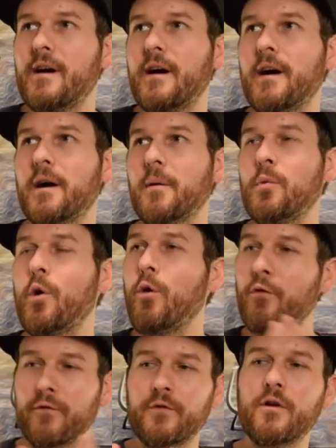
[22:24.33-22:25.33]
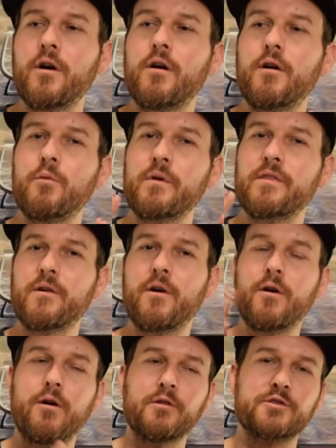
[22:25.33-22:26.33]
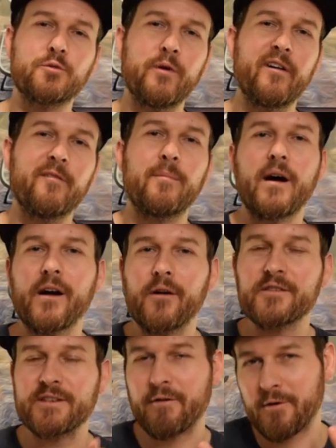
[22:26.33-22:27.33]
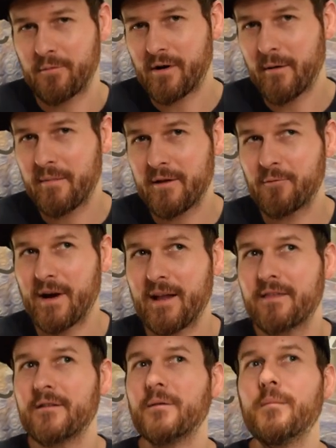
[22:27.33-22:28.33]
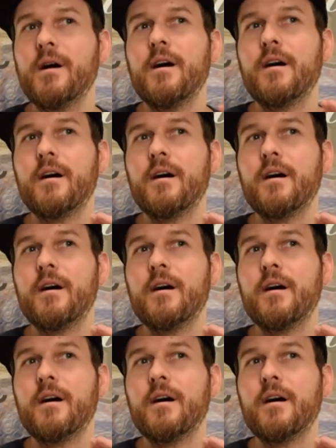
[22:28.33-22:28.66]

Um, overall, with all 12 bottles, I would probably rank them